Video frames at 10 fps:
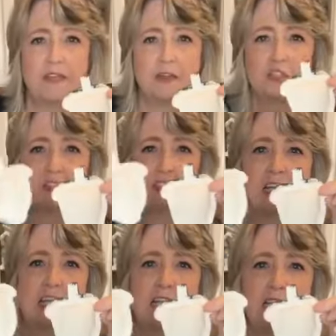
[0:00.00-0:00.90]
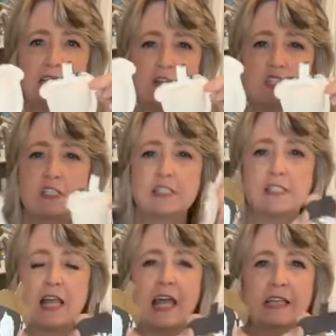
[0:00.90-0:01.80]
And they're just, they're just
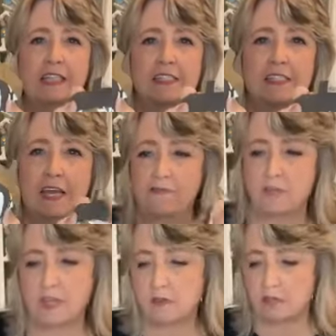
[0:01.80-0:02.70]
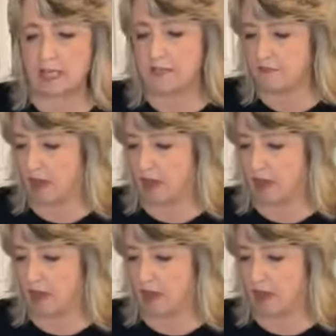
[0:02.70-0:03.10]
slightly stuffed. They'll give